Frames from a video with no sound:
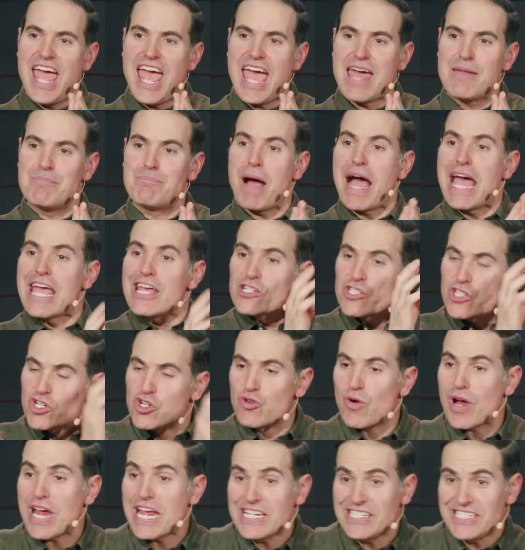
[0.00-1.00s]
And by his
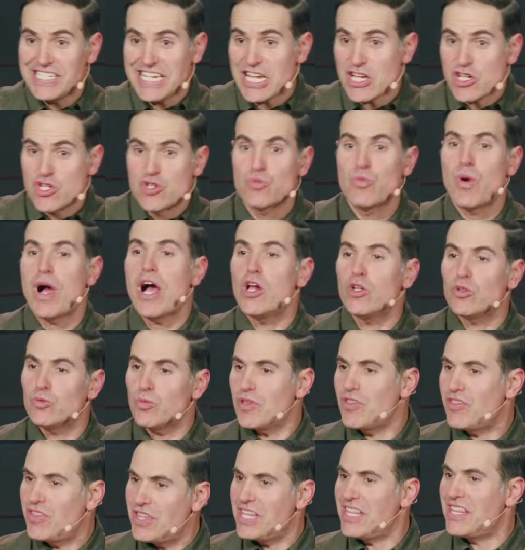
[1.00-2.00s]
grace, he dwelt
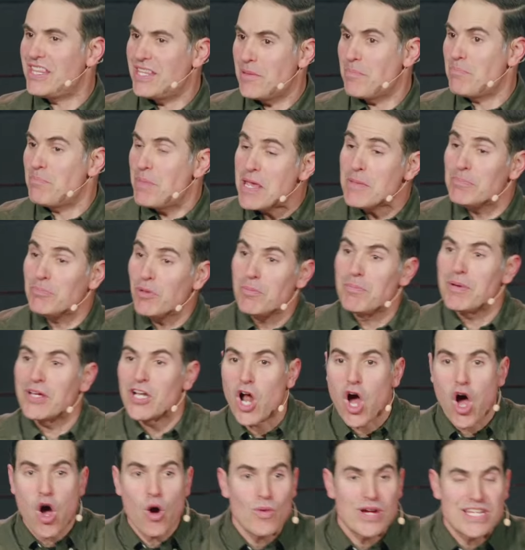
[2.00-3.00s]
within the people,
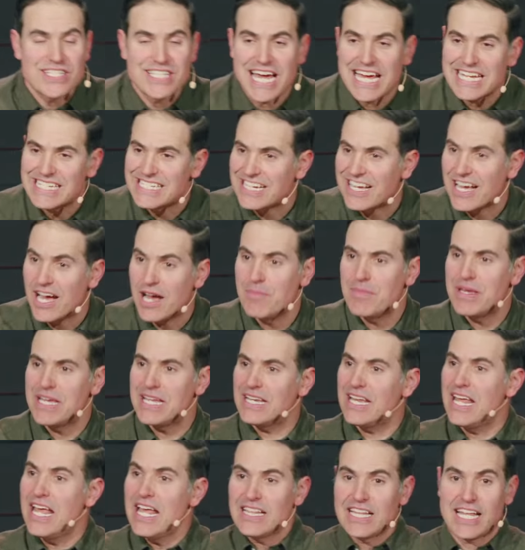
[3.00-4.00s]
but always had to come
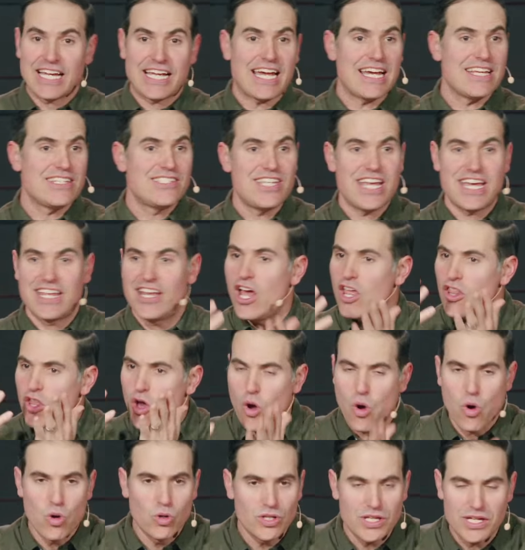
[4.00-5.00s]
in, like I said,
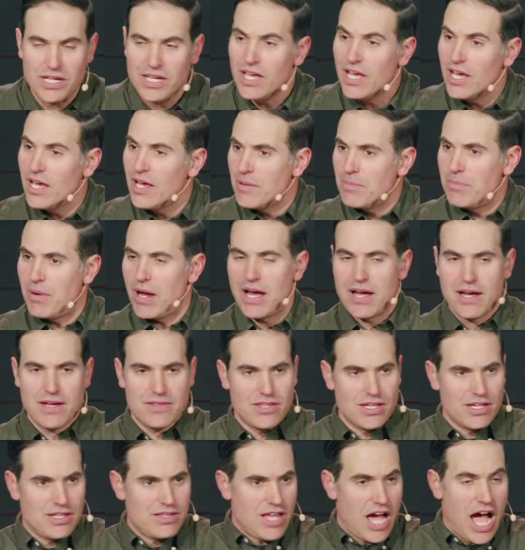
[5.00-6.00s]
the holy, uh,
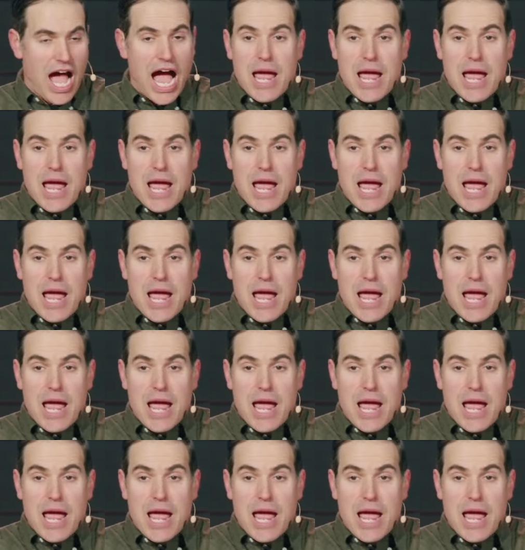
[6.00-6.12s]
the, the